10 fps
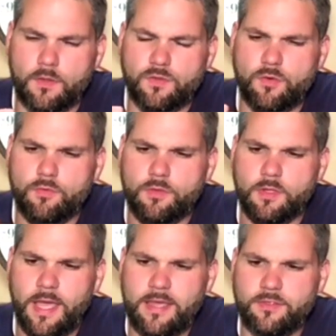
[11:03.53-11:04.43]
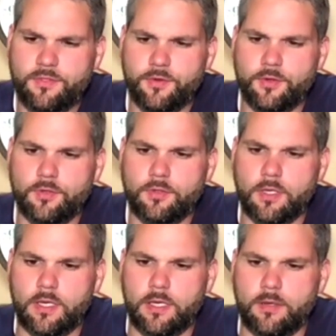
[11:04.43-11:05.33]
So the last third,
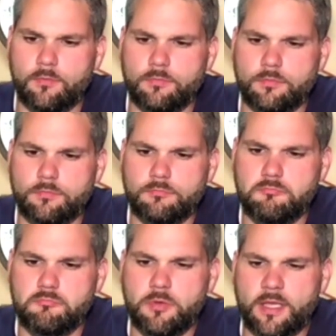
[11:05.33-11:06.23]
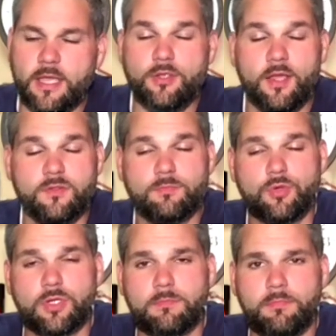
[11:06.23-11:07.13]
again, you had some
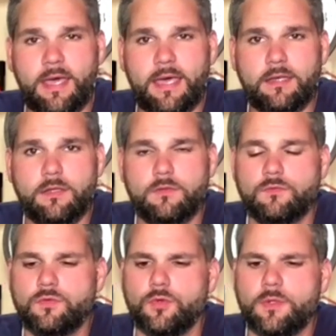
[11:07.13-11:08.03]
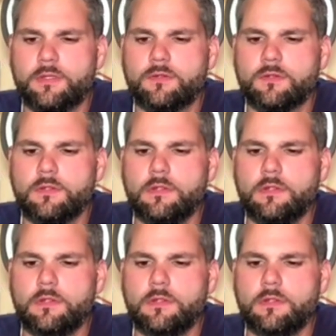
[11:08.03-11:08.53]
good and bad to it.